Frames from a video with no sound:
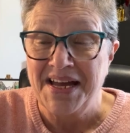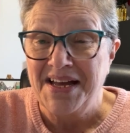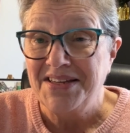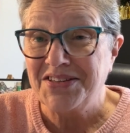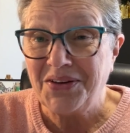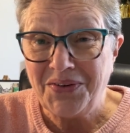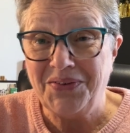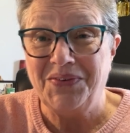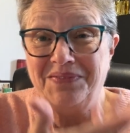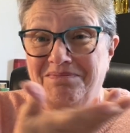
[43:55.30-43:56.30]

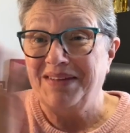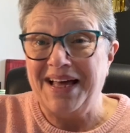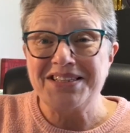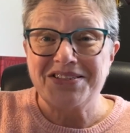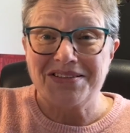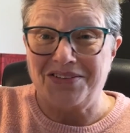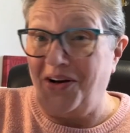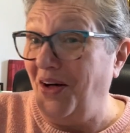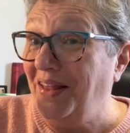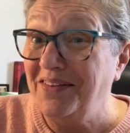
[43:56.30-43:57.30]
So that's
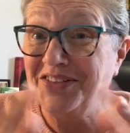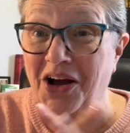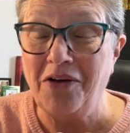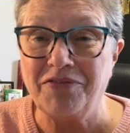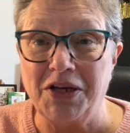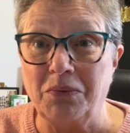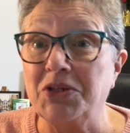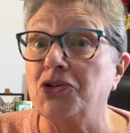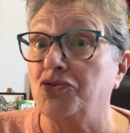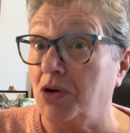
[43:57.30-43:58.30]
all I've got for you,
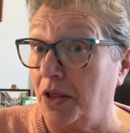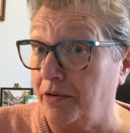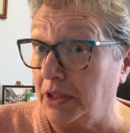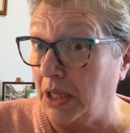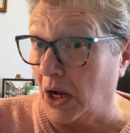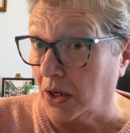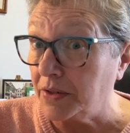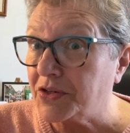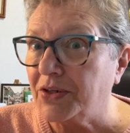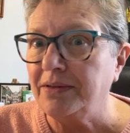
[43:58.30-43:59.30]
which is rather a
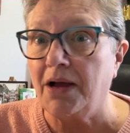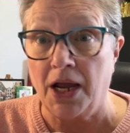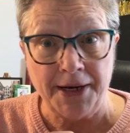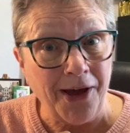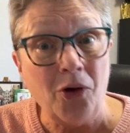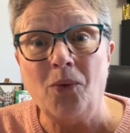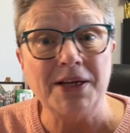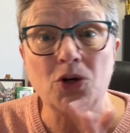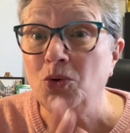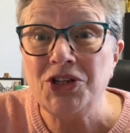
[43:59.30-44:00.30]
lot. I know. I
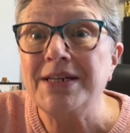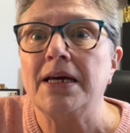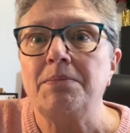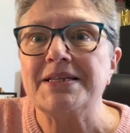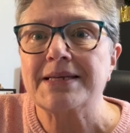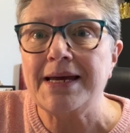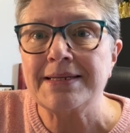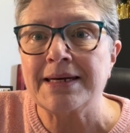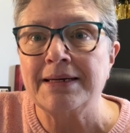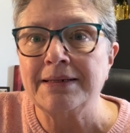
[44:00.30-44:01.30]
told you to get a
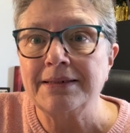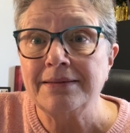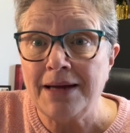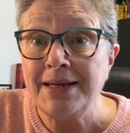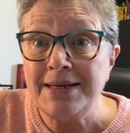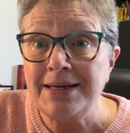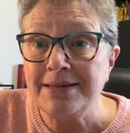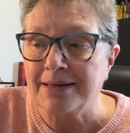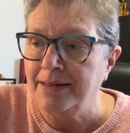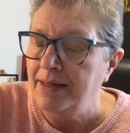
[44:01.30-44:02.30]
biscuit. I
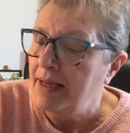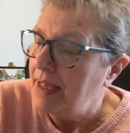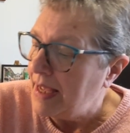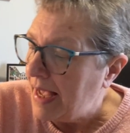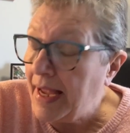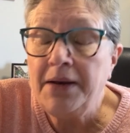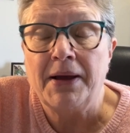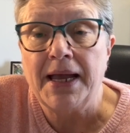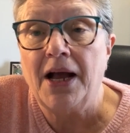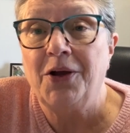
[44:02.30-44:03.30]
did.
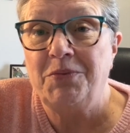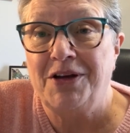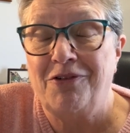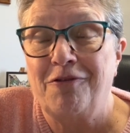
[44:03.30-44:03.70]
Anyway, I hope you have a